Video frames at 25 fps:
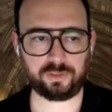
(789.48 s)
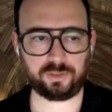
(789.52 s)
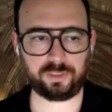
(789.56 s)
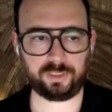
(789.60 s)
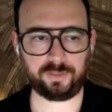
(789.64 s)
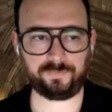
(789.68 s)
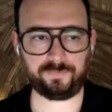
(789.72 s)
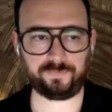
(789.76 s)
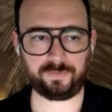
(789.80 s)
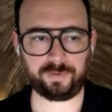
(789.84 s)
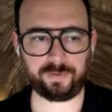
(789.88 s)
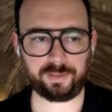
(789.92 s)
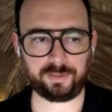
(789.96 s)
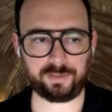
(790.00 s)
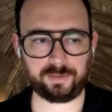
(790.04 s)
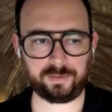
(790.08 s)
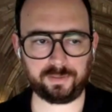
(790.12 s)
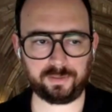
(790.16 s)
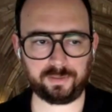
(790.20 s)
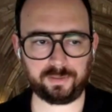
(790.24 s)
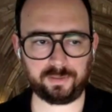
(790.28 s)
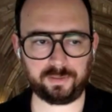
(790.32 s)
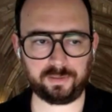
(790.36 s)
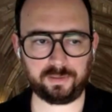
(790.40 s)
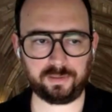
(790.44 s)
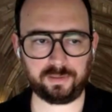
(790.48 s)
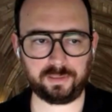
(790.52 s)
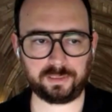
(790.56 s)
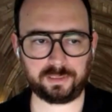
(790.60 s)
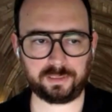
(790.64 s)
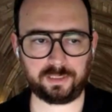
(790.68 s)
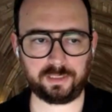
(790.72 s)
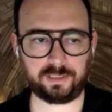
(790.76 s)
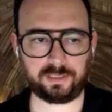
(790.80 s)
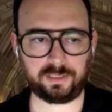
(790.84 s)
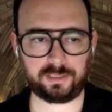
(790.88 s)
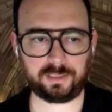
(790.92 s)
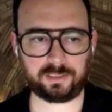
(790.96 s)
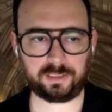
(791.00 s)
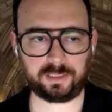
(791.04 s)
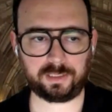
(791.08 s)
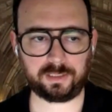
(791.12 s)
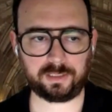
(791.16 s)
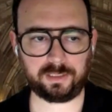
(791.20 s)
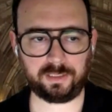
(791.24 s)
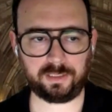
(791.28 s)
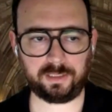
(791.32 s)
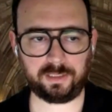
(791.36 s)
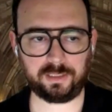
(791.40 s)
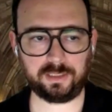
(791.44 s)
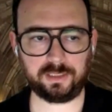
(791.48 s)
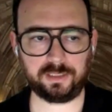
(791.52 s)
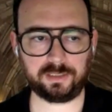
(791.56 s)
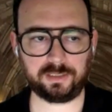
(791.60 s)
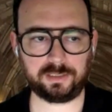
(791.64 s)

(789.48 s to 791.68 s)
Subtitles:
different, statistically